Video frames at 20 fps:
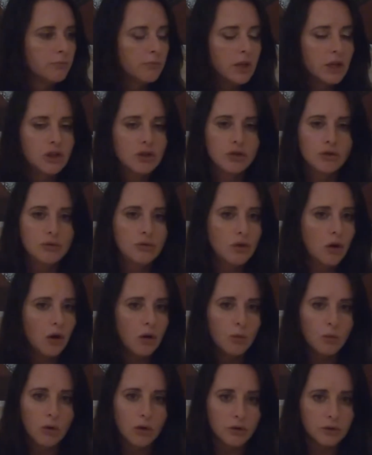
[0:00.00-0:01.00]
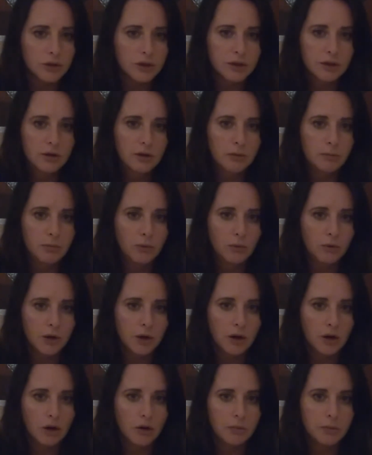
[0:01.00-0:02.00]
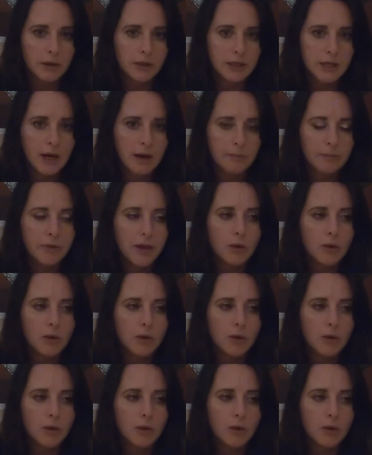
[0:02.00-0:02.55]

They do not want the border opened up.